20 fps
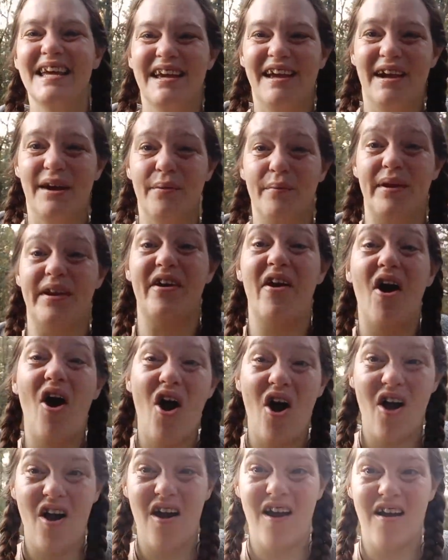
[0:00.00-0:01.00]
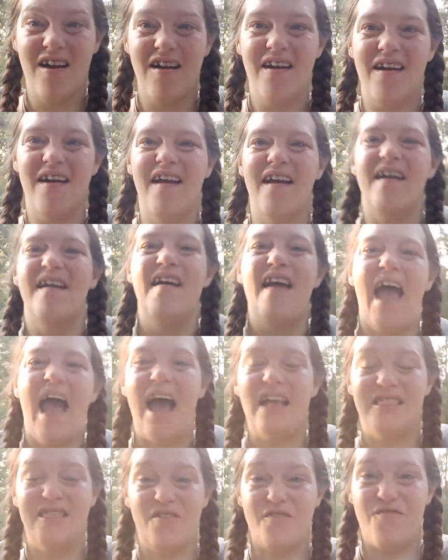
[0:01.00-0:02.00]
Here we are
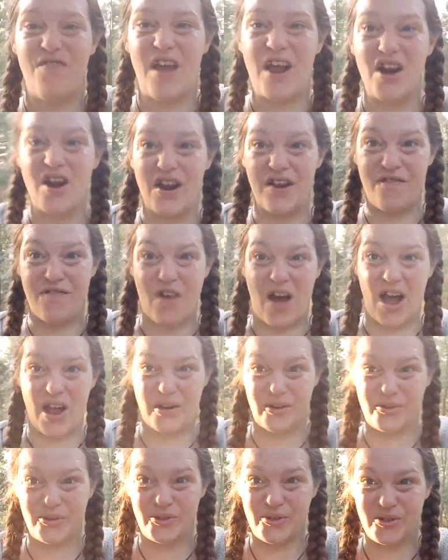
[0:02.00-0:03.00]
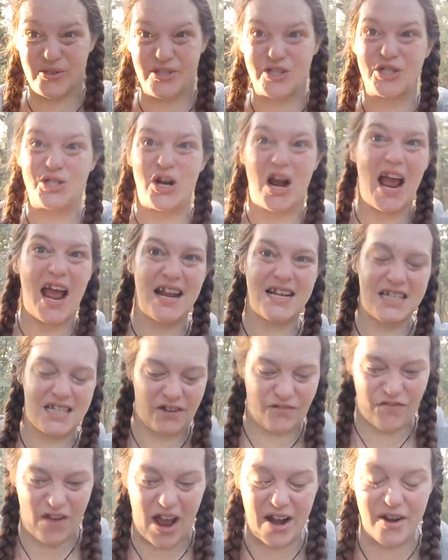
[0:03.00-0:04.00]
at the very final
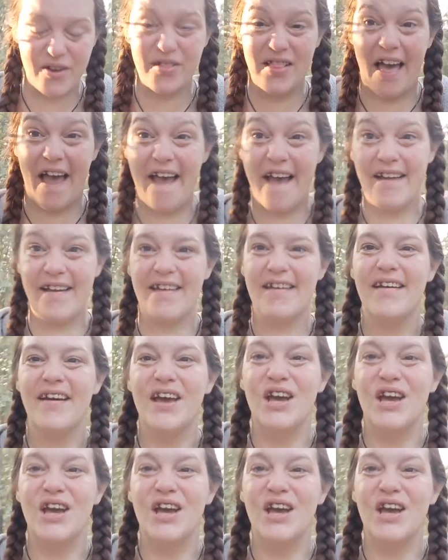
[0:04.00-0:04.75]
stretch, final leg.